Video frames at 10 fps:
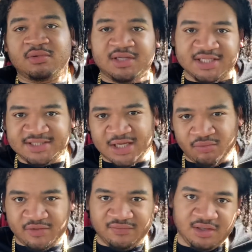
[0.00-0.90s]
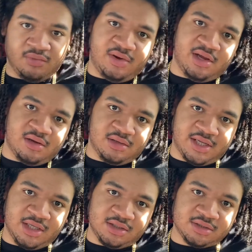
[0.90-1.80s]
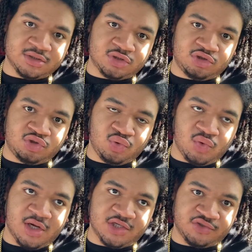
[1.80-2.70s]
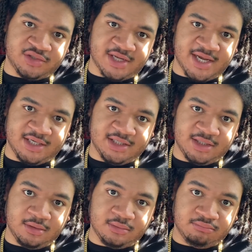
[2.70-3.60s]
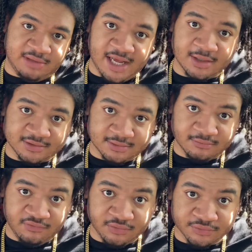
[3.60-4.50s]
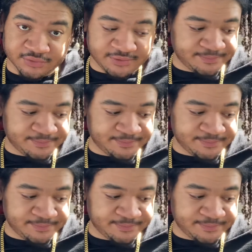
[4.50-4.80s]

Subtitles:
let's say roughly around like 290,000 viewers.